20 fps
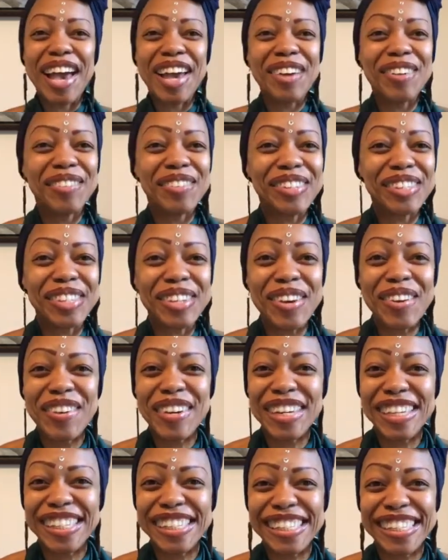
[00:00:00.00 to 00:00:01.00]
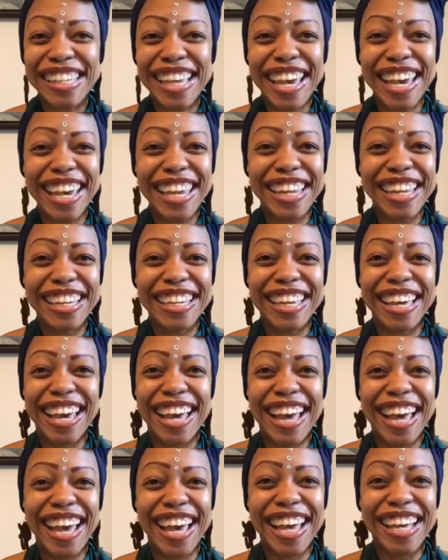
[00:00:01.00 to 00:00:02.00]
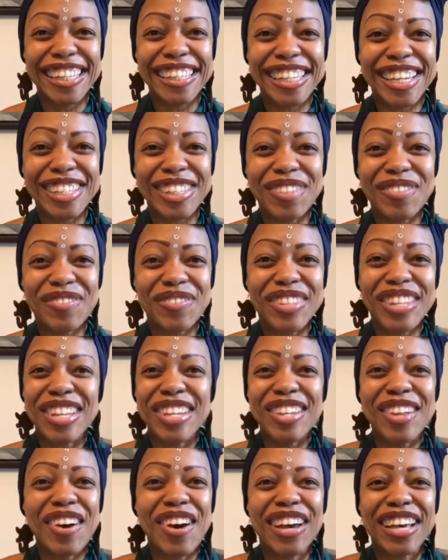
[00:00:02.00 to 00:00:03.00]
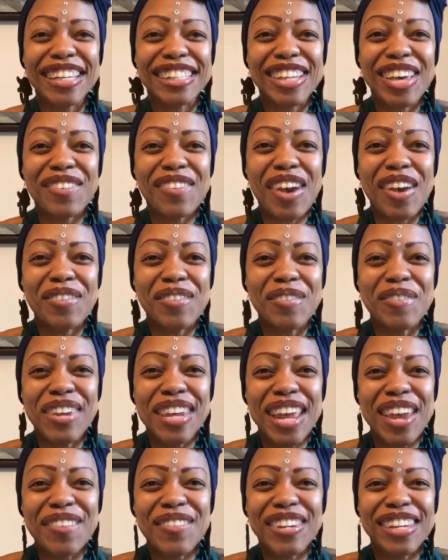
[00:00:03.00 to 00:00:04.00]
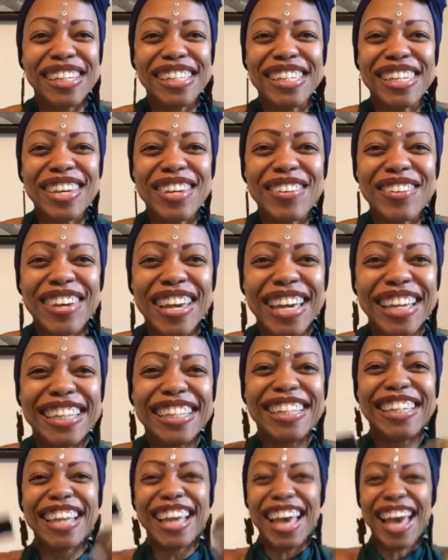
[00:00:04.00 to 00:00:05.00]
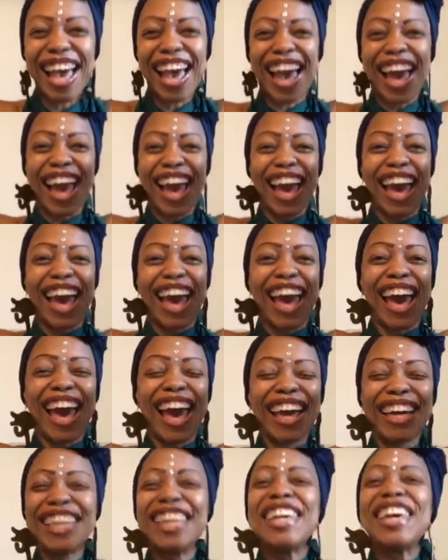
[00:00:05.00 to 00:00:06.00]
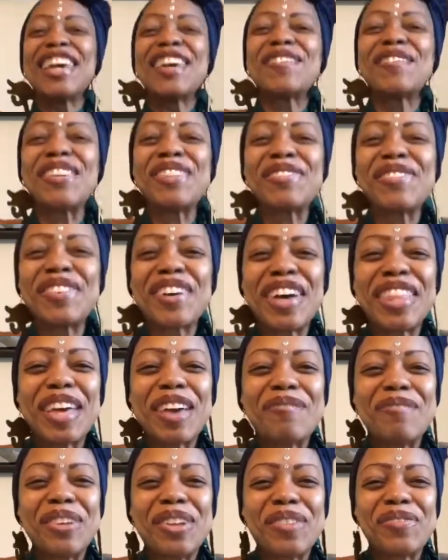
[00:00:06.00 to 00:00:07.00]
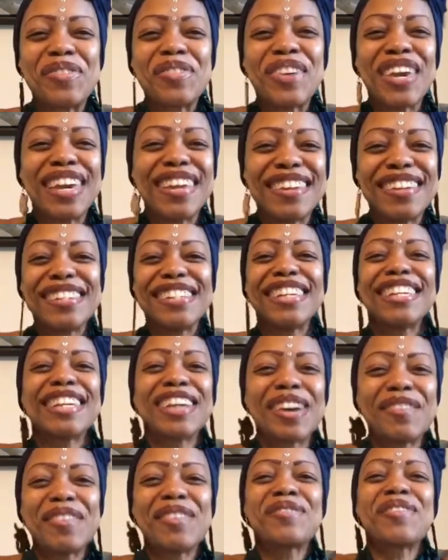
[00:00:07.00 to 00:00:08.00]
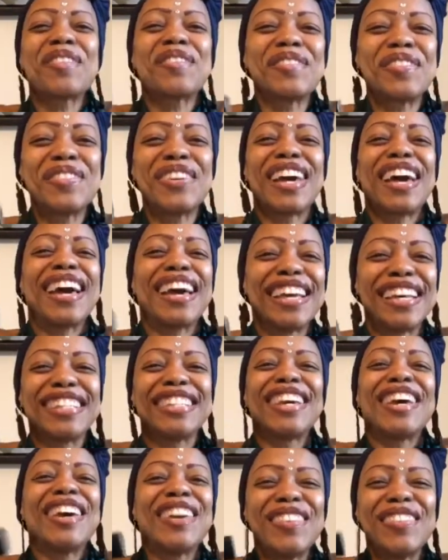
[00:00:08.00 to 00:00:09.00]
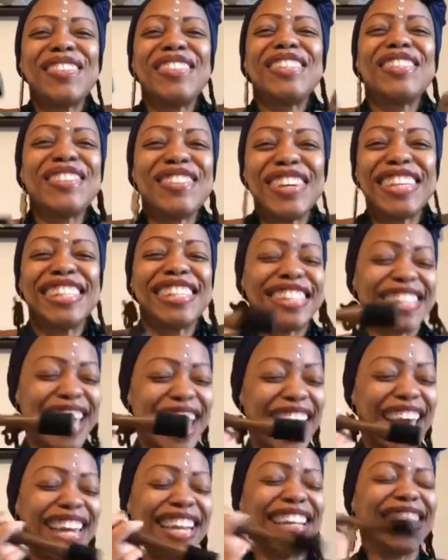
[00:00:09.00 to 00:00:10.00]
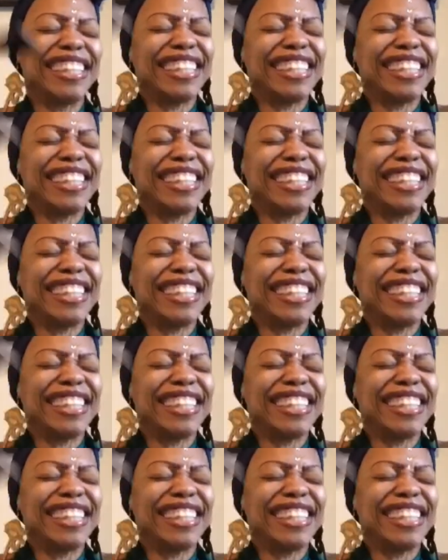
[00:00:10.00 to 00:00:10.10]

So excited, guys. That's the longest I've ever been able to do it. There must be all that beautiful energy coming from you guys. I'm too excited.